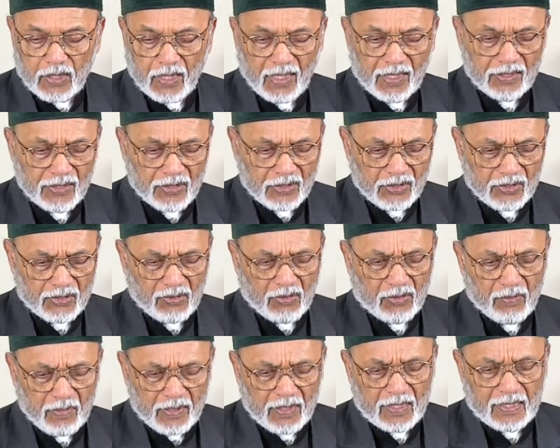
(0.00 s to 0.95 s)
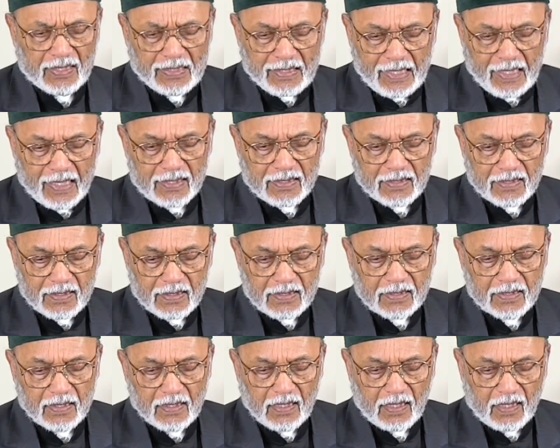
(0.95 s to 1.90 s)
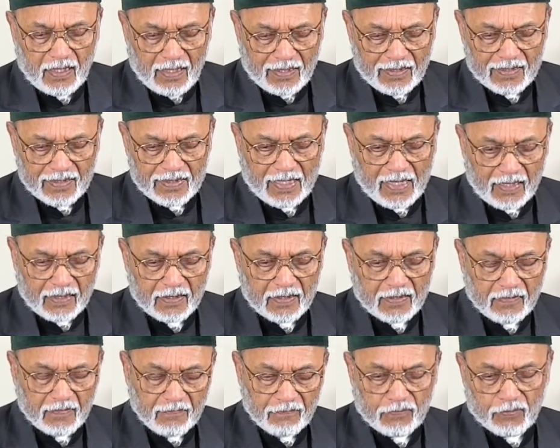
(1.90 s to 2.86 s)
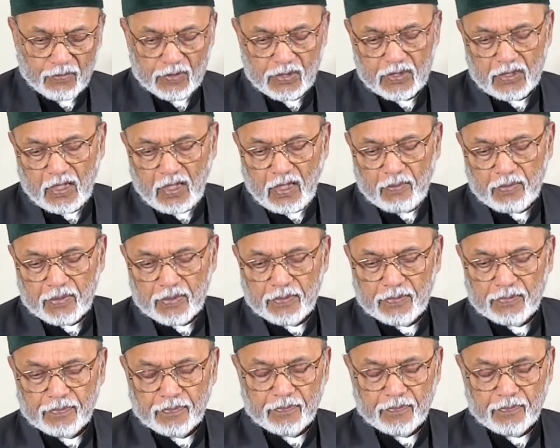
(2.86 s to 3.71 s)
exorbitant taxes and exacted forced labor.